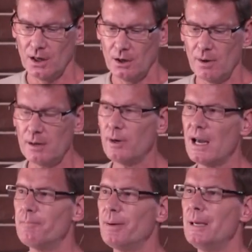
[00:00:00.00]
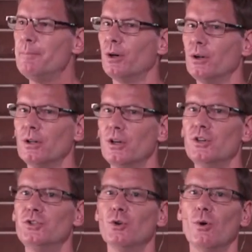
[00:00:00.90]
when we are people who
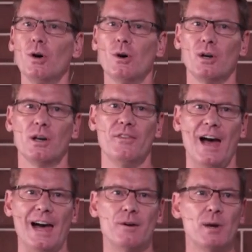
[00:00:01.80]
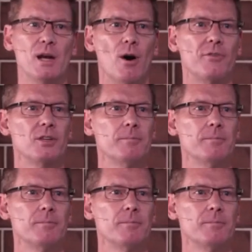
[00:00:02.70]
do all of that, we are often